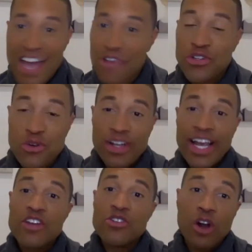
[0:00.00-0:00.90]
sure
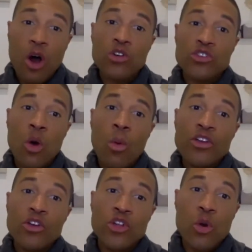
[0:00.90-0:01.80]
can. You can also, while
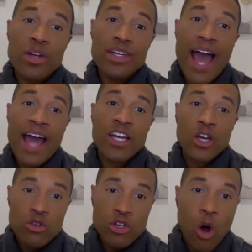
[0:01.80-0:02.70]
you're doing that,
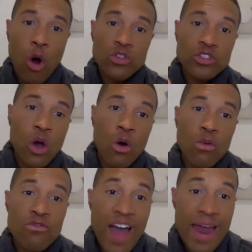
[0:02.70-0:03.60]
you can also
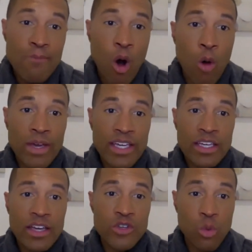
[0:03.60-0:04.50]
Venmo me
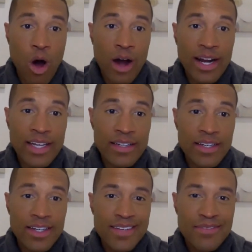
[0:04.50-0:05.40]
if you want. I can
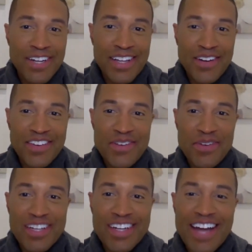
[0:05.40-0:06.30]
put a little, you put a
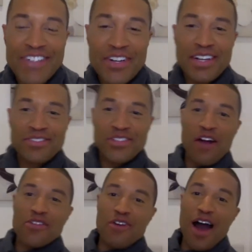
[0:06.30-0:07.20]
little extra in the jar
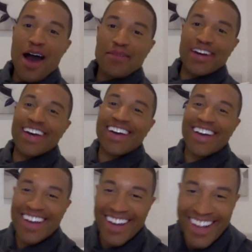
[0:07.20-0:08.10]
for Rob.
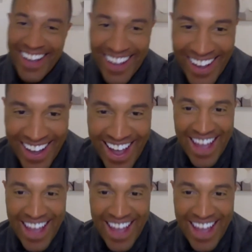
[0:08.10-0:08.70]
Got you.